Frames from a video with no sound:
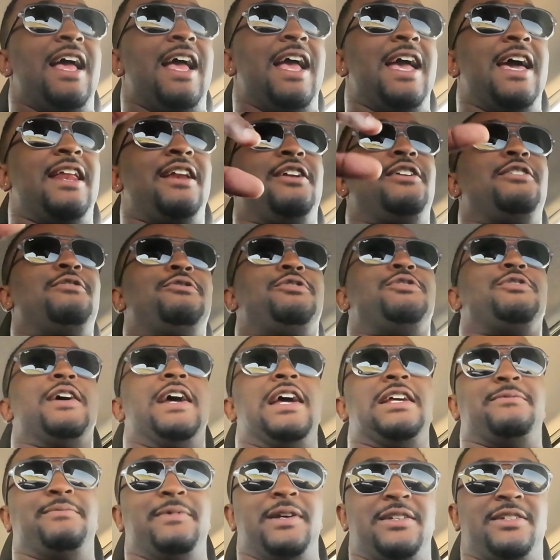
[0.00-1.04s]
and a new
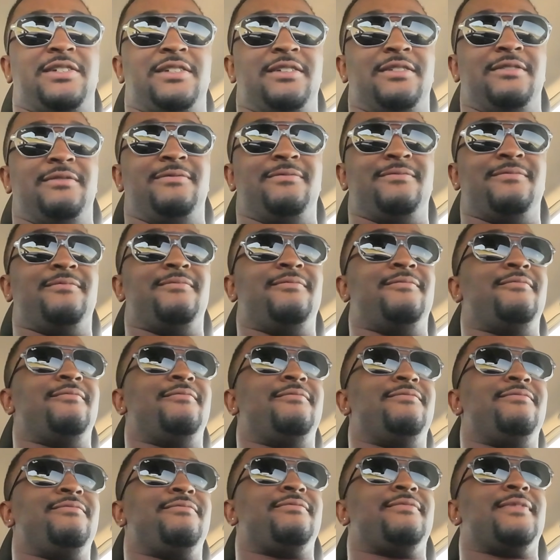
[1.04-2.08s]
transmission
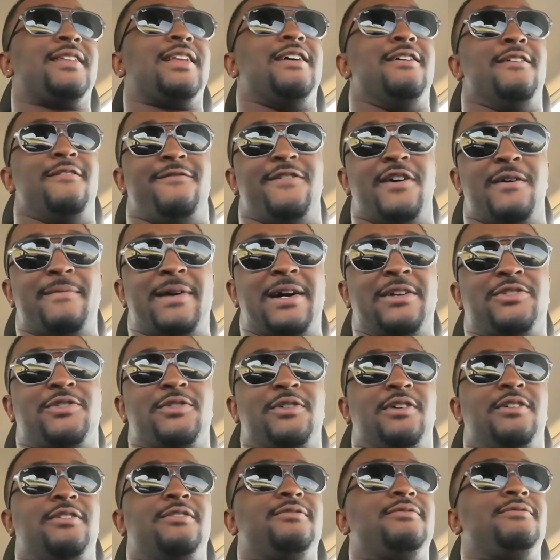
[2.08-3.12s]
for my
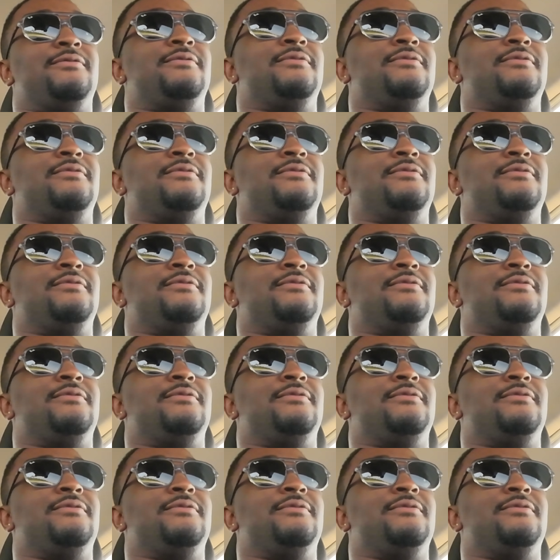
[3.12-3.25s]
truck.